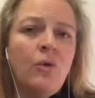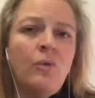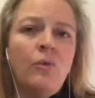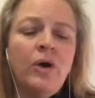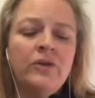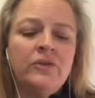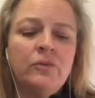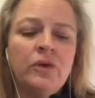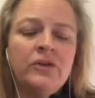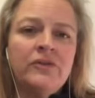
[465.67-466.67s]
What
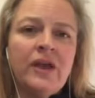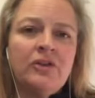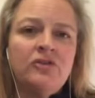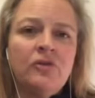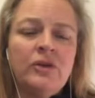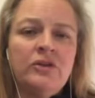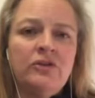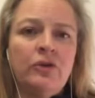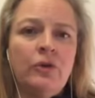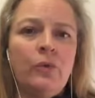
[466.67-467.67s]
does that joint
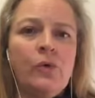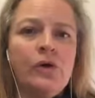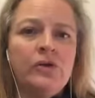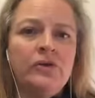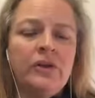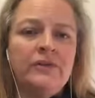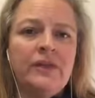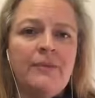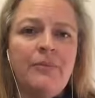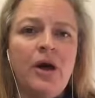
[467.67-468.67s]
do? What does
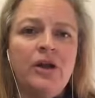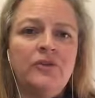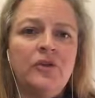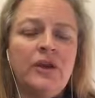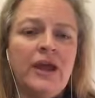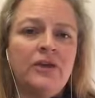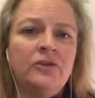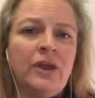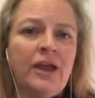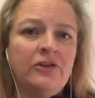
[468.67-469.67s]
that part of your neck
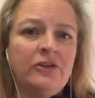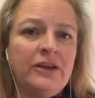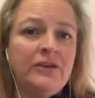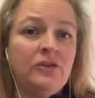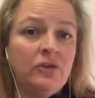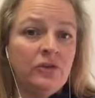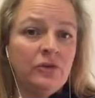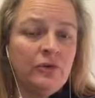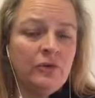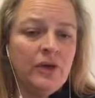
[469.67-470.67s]
actually do?